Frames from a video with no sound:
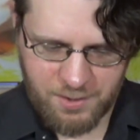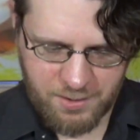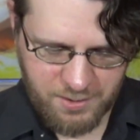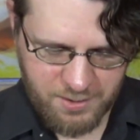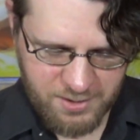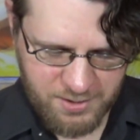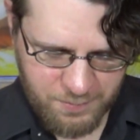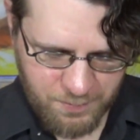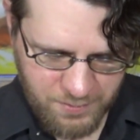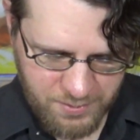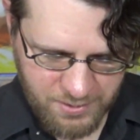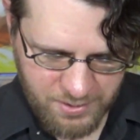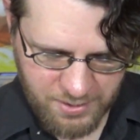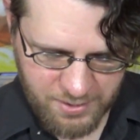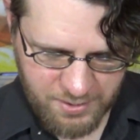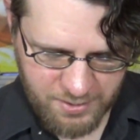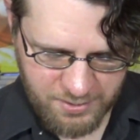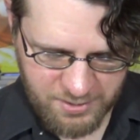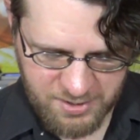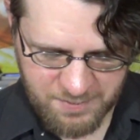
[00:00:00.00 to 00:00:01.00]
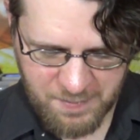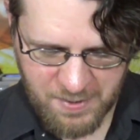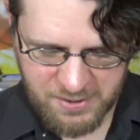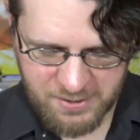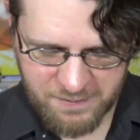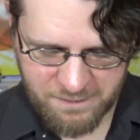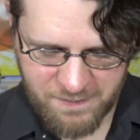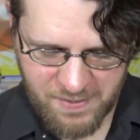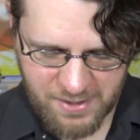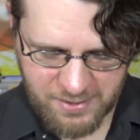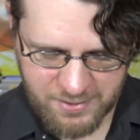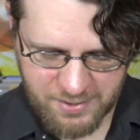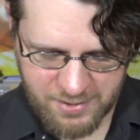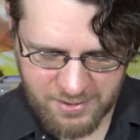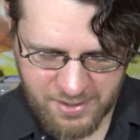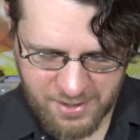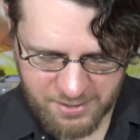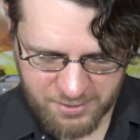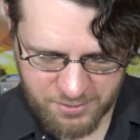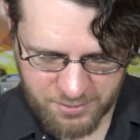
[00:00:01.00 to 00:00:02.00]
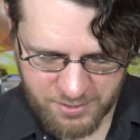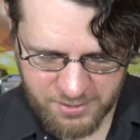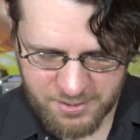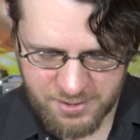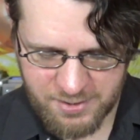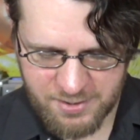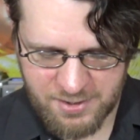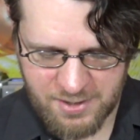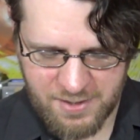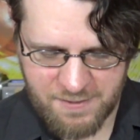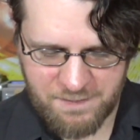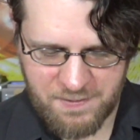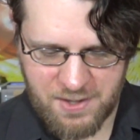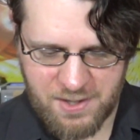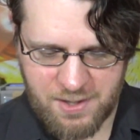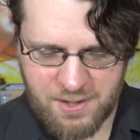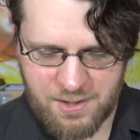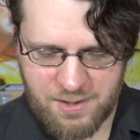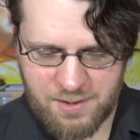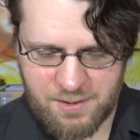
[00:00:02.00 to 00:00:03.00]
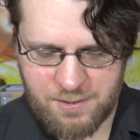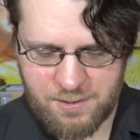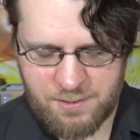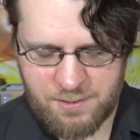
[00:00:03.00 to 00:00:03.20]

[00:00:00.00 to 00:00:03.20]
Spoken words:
This one, despite the fact that it actually does have a